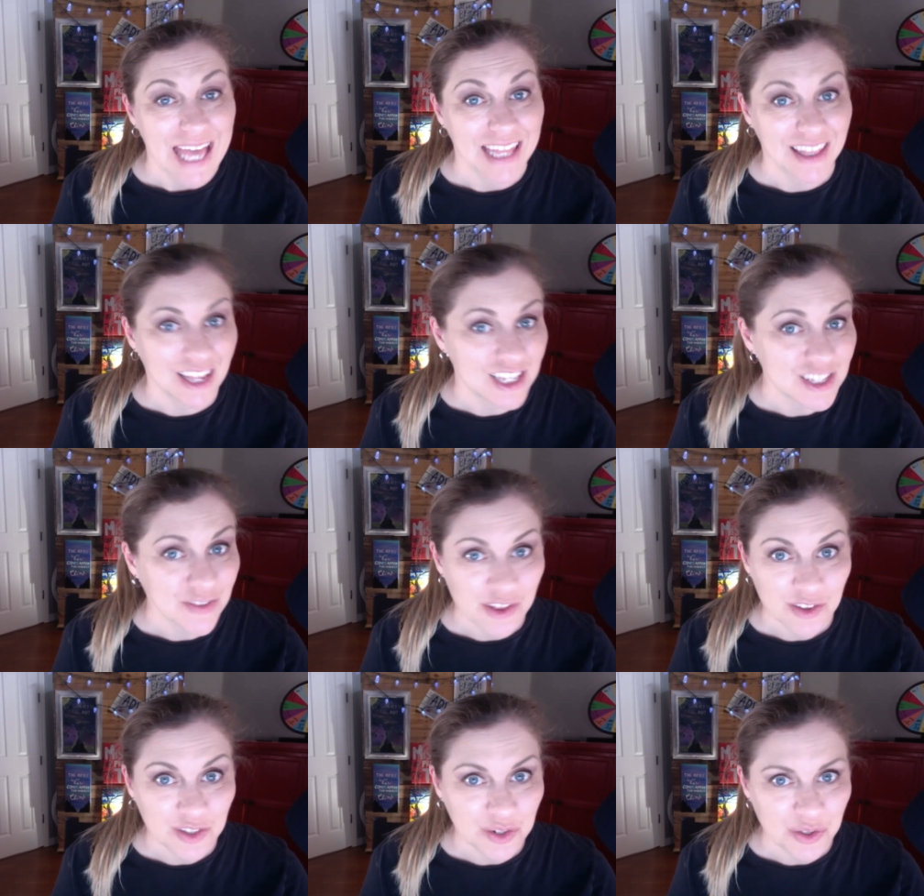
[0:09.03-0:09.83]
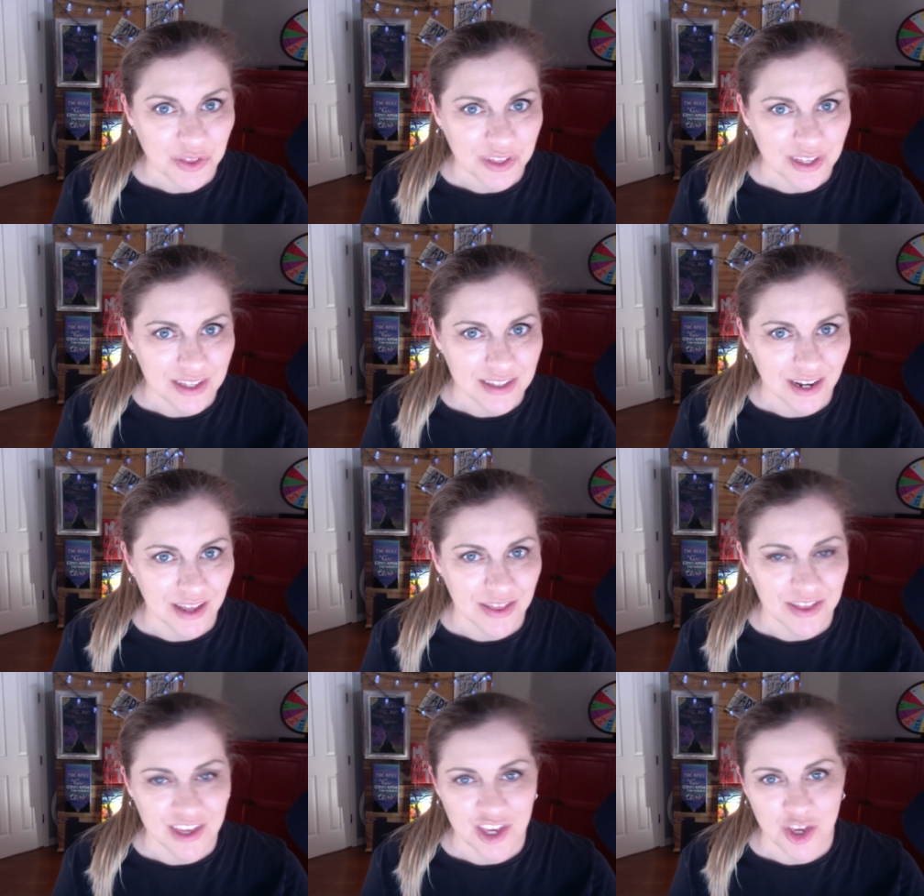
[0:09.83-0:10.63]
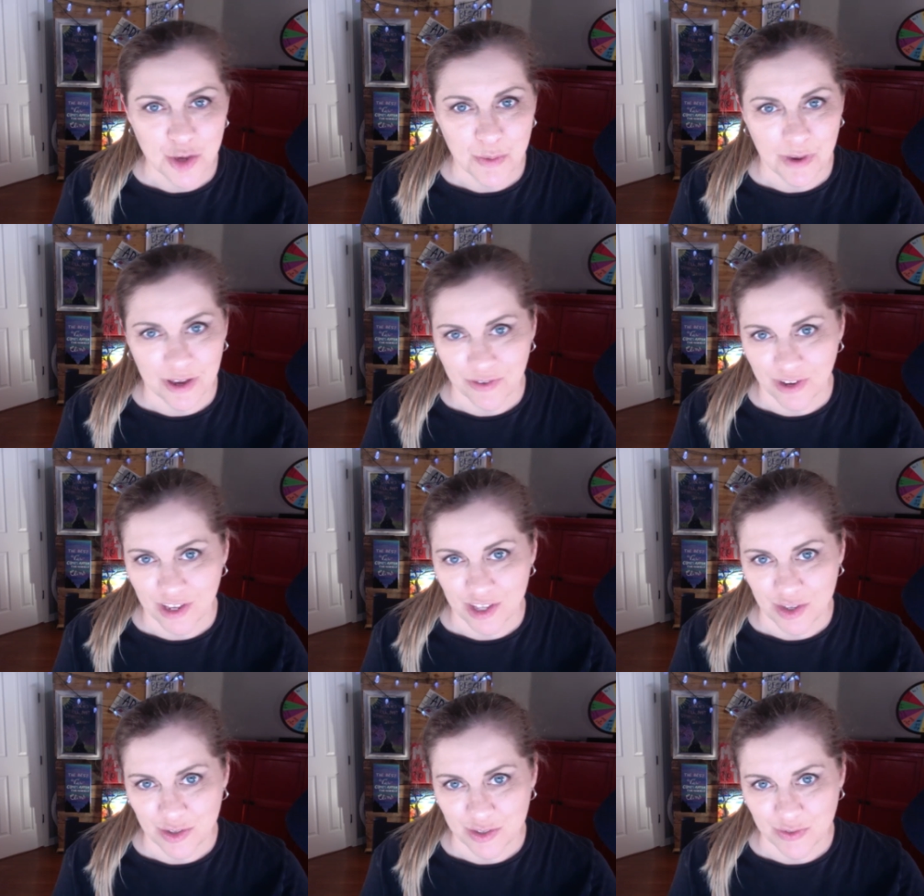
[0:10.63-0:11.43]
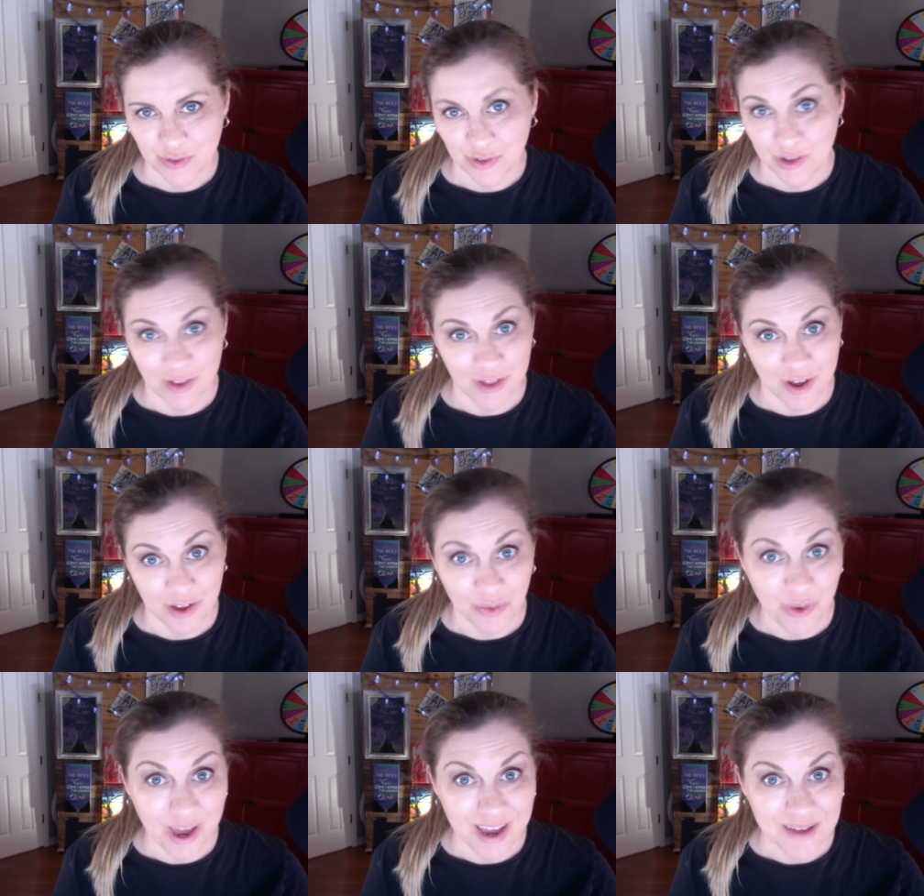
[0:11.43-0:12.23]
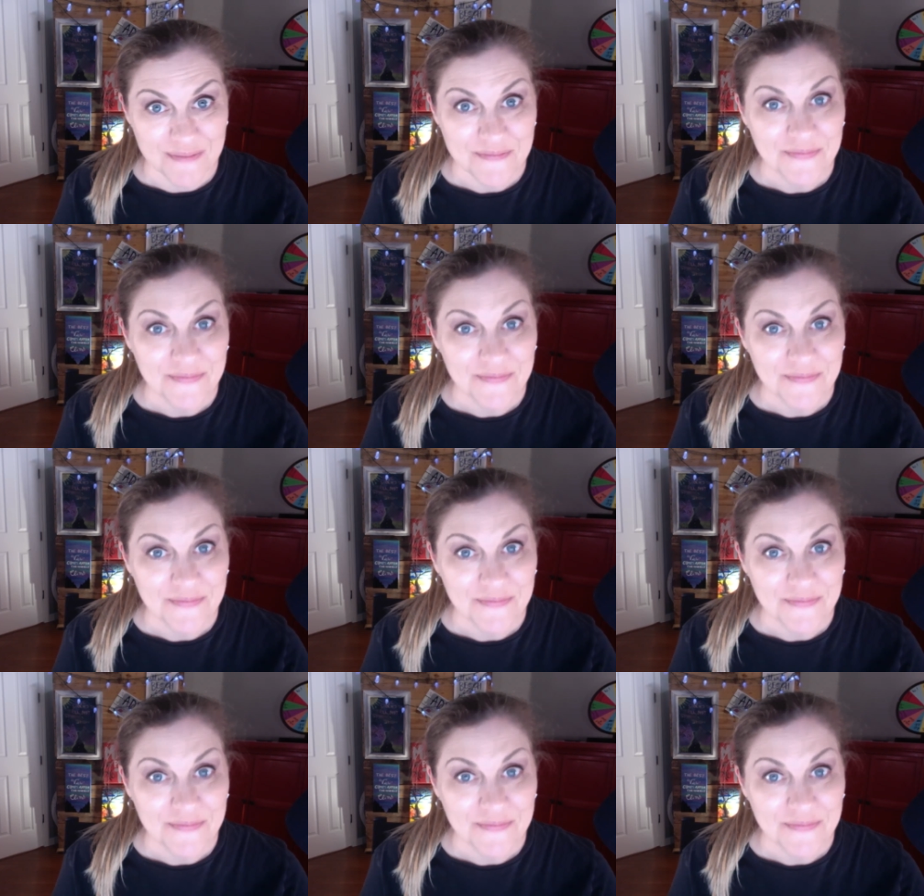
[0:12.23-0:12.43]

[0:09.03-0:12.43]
and lots of other little things that I think you might find useful along the way.